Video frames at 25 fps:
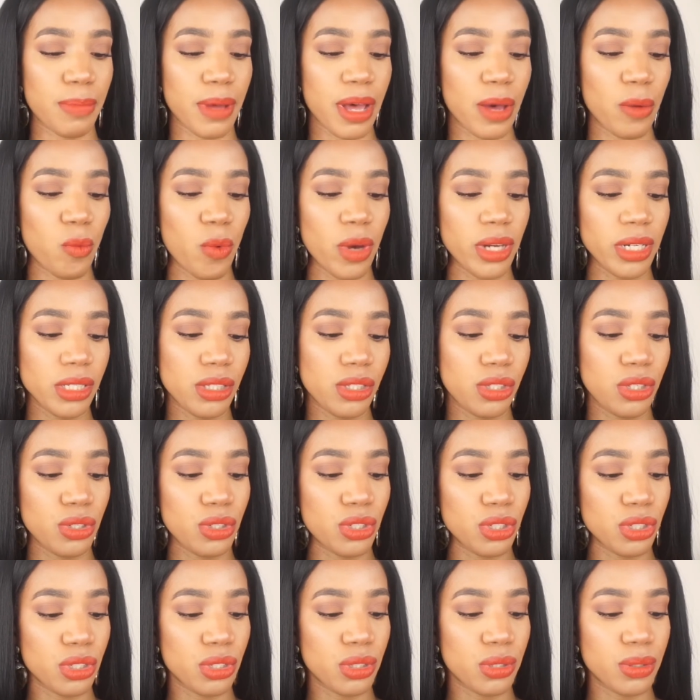I wanted to
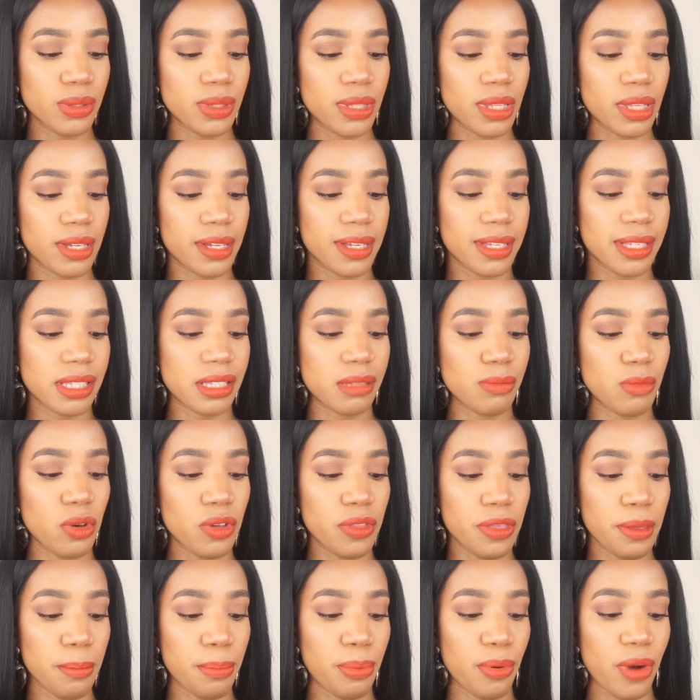do the
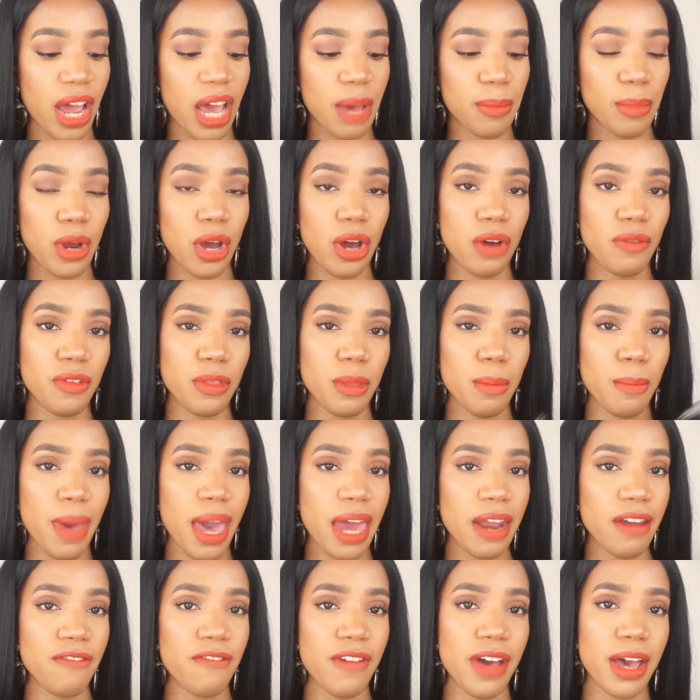smoothing primer over the
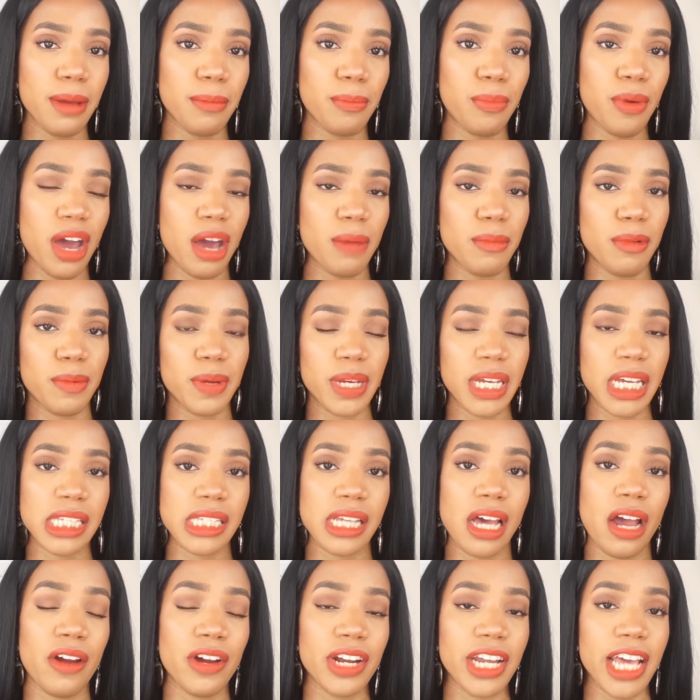mattifying primer because
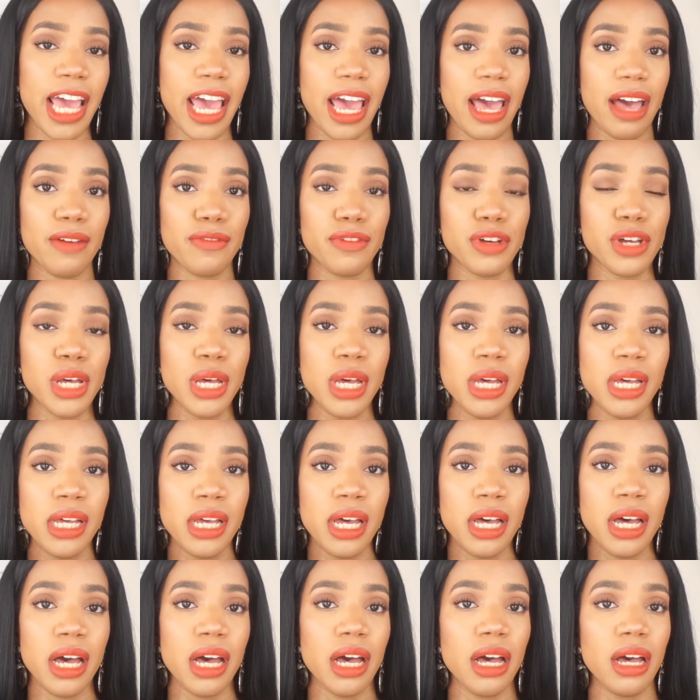I already have
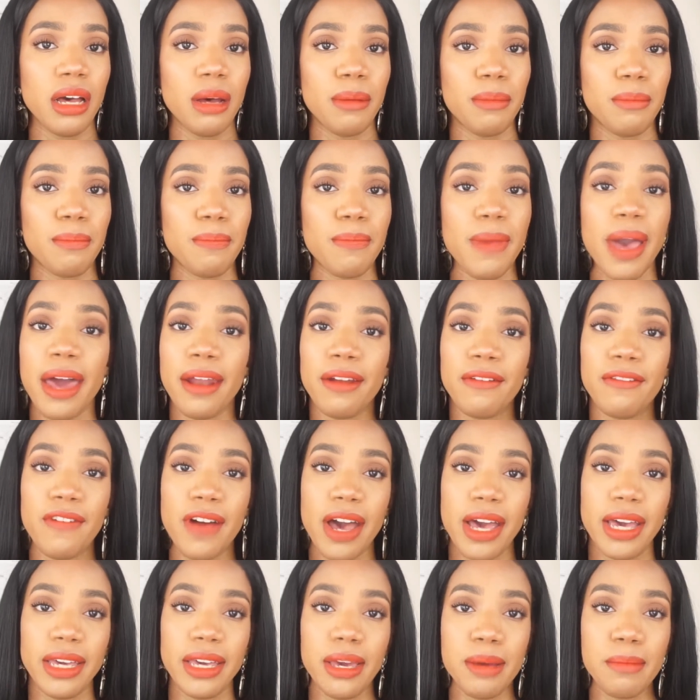
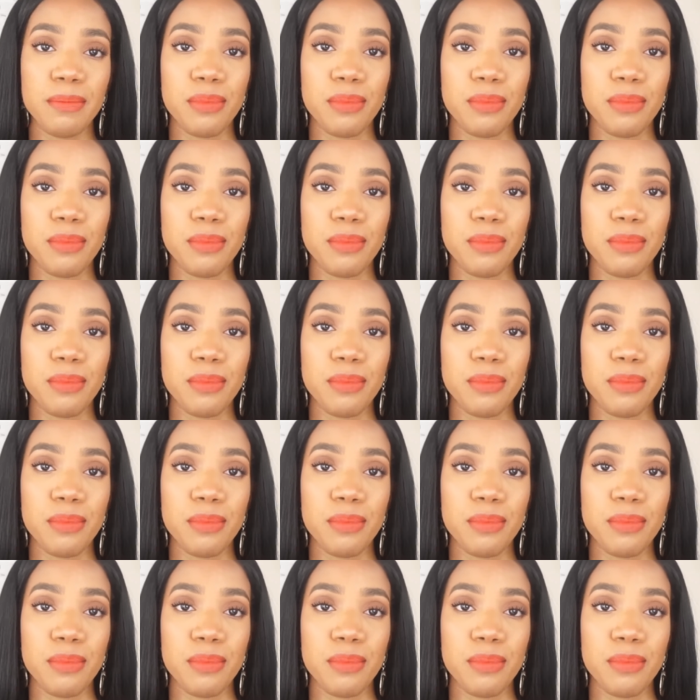mattifying